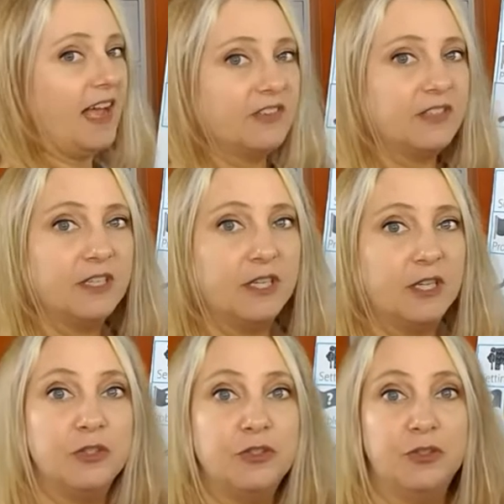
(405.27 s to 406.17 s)
that
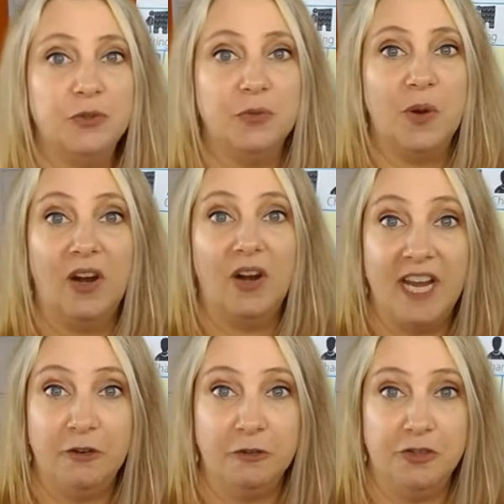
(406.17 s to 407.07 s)
to our
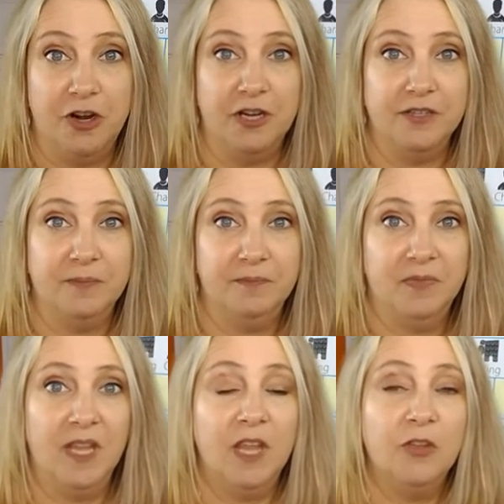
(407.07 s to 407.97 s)
anchor chart.
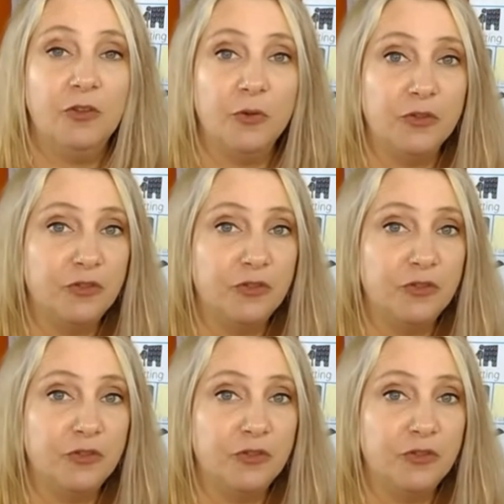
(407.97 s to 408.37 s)
So the